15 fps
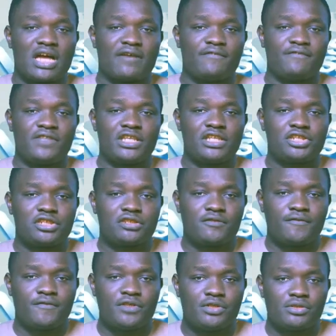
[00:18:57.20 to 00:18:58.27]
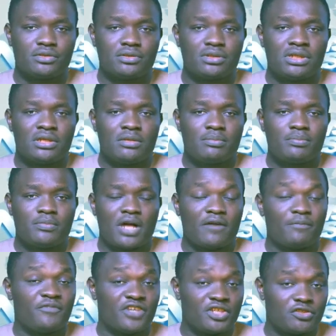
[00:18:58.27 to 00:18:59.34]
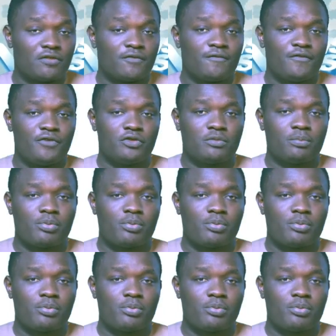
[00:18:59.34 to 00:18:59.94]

aviation fuel aviation fuel